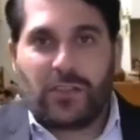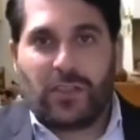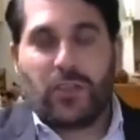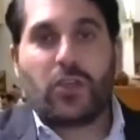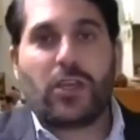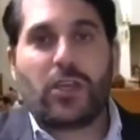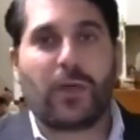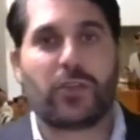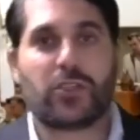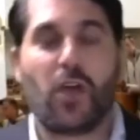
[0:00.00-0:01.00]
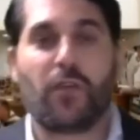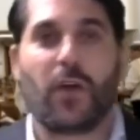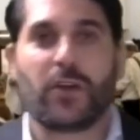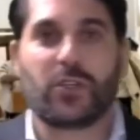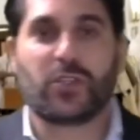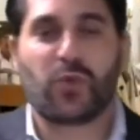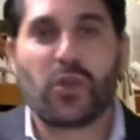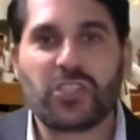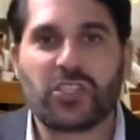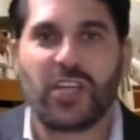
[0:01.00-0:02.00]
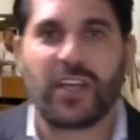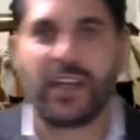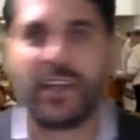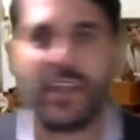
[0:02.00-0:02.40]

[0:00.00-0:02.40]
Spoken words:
You can blow the shofar. So it's Rosh Hashanah.